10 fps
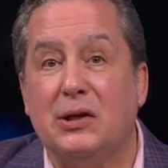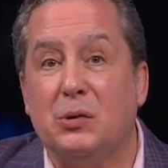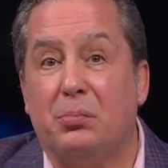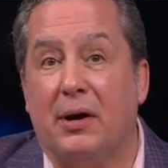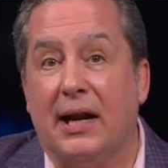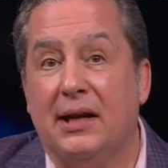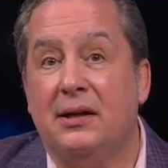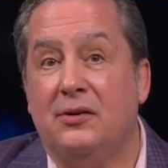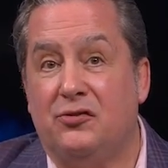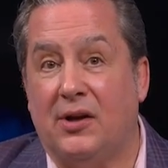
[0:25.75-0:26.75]
your brain
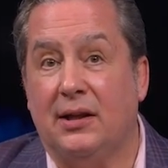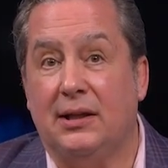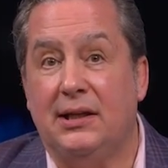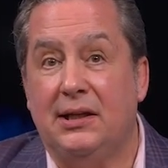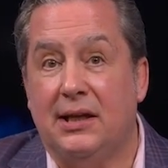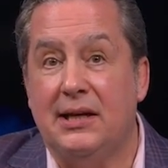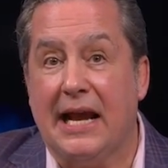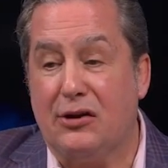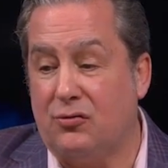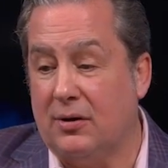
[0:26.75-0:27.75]
gently and
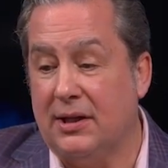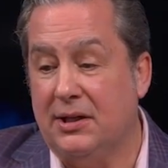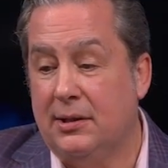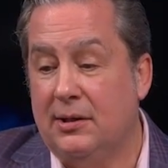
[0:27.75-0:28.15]
naturally